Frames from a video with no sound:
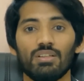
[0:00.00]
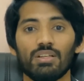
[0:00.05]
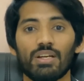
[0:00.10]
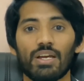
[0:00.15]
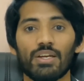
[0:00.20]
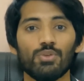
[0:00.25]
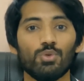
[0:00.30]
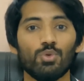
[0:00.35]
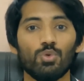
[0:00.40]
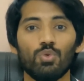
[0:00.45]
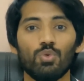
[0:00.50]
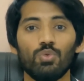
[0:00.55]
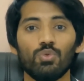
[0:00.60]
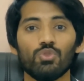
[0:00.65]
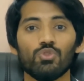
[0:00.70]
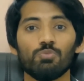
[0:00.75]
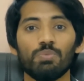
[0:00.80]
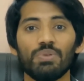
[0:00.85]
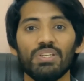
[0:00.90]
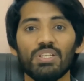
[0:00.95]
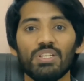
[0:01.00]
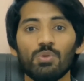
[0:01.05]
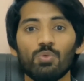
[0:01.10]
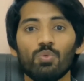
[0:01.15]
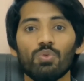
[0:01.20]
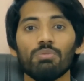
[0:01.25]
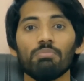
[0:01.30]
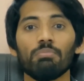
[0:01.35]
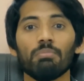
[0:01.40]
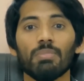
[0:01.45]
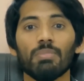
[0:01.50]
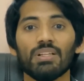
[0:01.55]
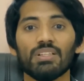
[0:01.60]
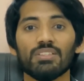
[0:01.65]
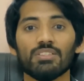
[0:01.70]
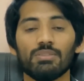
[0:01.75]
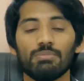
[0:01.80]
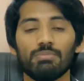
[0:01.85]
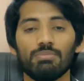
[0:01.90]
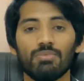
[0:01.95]
and you speak with
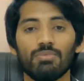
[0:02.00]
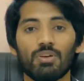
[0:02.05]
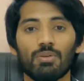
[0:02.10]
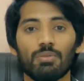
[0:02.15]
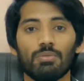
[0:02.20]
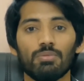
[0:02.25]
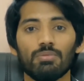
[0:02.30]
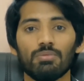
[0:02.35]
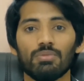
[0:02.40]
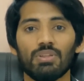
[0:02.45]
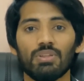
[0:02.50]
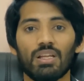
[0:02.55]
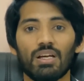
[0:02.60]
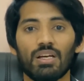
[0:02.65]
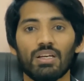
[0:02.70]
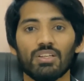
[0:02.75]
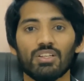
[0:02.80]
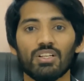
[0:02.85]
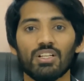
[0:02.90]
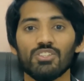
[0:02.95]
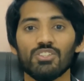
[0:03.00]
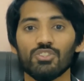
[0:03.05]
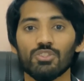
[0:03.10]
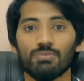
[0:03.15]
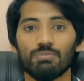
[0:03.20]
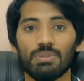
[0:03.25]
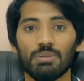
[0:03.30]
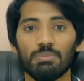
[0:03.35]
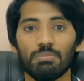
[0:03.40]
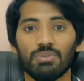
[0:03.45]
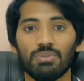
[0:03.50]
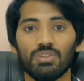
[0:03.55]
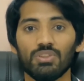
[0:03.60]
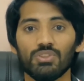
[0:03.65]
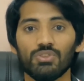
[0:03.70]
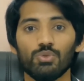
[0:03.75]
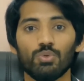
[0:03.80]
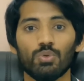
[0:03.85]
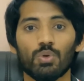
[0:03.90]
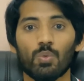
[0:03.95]
multi like culture people,
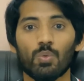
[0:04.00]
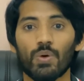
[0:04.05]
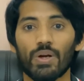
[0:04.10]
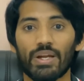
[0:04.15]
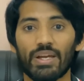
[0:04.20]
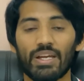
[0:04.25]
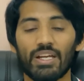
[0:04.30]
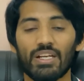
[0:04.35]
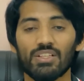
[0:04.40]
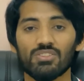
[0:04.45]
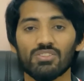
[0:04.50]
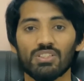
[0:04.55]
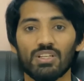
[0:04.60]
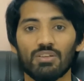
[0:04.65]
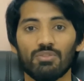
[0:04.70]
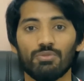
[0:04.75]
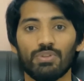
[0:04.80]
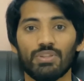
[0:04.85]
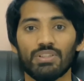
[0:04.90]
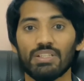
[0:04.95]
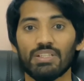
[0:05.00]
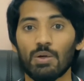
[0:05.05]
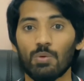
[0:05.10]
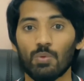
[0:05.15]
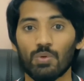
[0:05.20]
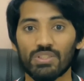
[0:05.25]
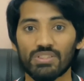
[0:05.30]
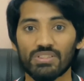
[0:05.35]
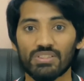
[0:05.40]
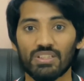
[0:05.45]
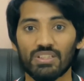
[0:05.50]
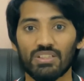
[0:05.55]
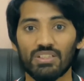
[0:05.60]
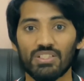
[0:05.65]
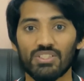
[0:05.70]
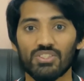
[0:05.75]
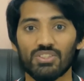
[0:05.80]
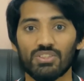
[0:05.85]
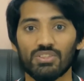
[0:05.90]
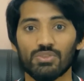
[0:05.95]
you are working with somewhere diverse
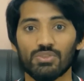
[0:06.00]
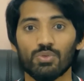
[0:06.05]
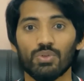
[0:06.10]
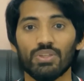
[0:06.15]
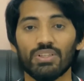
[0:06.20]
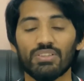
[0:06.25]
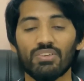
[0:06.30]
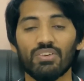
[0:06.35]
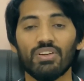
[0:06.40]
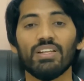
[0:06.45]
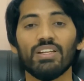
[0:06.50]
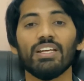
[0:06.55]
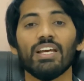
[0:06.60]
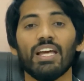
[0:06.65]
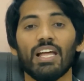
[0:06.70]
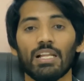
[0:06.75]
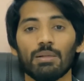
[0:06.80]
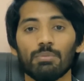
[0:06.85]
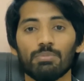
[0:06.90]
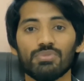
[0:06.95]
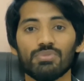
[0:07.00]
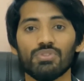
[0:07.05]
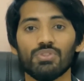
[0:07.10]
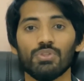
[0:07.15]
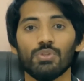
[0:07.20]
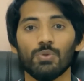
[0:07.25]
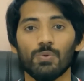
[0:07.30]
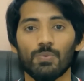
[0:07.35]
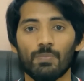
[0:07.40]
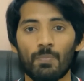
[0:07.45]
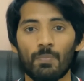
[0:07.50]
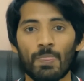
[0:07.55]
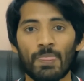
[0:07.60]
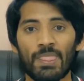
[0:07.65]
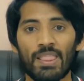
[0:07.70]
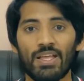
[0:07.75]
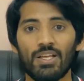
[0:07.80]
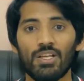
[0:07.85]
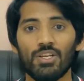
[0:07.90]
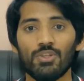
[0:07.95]
cultures, it really helps you
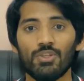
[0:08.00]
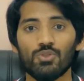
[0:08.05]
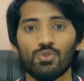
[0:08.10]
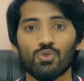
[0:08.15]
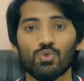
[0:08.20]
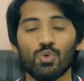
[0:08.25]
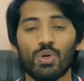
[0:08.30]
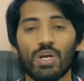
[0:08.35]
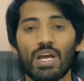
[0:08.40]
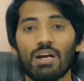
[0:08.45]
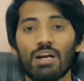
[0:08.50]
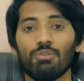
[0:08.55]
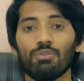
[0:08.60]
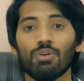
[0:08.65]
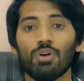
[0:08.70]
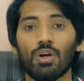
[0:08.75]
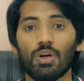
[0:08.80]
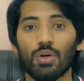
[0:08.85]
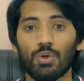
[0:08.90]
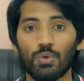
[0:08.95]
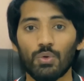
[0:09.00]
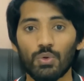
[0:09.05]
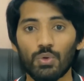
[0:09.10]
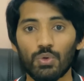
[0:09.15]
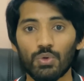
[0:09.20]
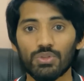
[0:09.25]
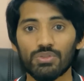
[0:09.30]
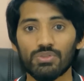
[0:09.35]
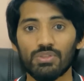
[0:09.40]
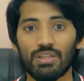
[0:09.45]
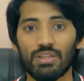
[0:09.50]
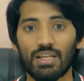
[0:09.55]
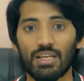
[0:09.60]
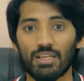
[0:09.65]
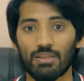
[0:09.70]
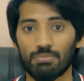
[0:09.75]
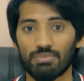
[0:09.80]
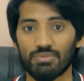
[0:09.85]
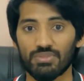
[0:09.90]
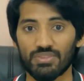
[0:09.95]
to have a good
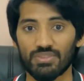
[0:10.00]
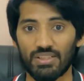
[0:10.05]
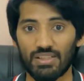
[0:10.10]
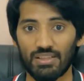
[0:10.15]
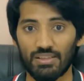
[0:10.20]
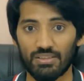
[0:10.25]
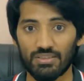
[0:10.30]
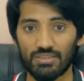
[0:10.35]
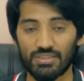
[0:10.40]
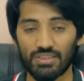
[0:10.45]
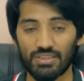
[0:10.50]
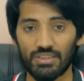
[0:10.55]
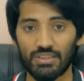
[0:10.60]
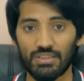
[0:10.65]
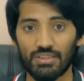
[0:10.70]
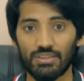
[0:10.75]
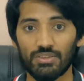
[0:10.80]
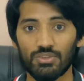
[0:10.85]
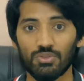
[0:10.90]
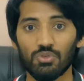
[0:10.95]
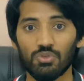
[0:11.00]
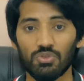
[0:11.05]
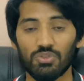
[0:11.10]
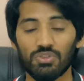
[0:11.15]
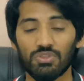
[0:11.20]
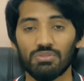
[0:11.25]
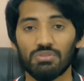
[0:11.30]
like personality, good